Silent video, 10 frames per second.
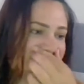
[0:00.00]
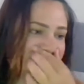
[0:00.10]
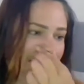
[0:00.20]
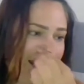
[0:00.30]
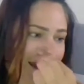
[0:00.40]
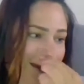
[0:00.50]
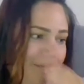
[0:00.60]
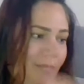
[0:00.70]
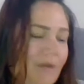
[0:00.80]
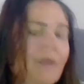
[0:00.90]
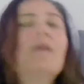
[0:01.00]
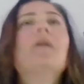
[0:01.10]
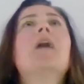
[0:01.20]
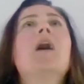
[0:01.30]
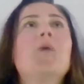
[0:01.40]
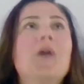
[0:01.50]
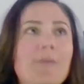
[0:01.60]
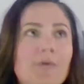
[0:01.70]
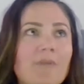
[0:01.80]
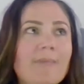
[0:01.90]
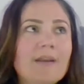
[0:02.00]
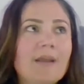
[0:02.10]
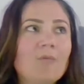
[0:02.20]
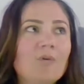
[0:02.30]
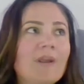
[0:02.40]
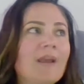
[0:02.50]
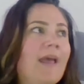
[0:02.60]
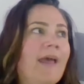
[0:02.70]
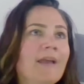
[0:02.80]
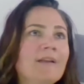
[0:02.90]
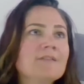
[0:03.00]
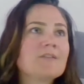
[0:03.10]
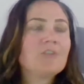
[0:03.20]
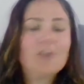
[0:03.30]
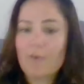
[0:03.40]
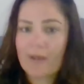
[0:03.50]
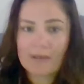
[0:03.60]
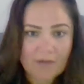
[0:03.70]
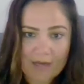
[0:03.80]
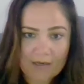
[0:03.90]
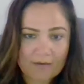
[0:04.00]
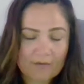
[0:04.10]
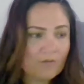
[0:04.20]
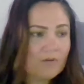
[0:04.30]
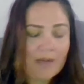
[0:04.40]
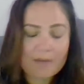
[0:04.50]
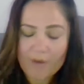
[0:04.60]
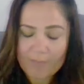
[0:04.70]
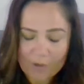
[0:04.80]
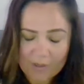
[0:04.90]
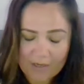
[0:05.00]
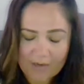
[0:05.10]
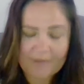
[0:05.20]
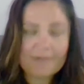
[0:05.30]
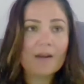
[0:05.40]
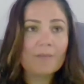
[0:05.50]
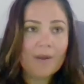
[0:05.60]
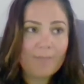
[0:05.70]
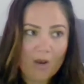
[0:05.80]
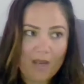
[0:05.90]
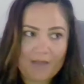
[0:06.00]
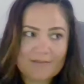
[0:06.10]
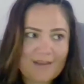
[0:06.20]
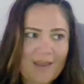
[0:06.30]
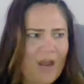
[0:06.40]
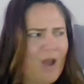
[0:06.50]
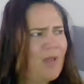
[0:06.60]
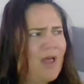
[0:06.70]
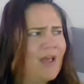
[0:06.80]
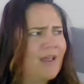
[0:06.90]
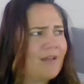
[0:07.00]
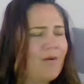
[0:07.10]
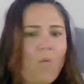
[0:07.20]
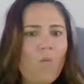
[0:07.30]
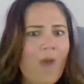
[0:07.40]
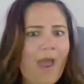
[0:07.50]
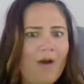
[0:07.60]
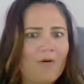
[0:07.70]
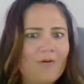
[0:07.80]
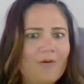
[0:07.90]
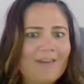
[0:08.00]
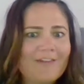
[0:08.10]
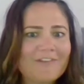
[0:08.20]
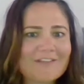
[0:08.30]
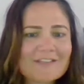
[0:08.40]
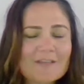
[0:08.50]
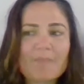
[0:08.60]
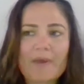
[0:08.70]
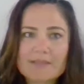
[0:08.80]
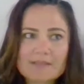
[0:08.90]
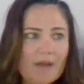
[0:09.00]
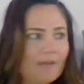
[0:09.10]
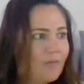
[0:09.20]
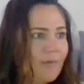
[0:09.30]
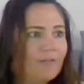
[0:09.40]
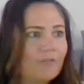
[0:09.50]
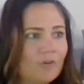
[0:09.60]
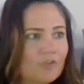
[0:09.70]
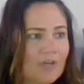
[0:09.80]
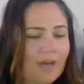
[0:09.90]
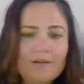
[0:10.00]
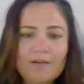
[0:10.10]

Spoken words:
rehab, I woke up on the Monday morning and no anxiety, none in my body, none in my mind. And I'm like, wow, if this is a baseline for my future,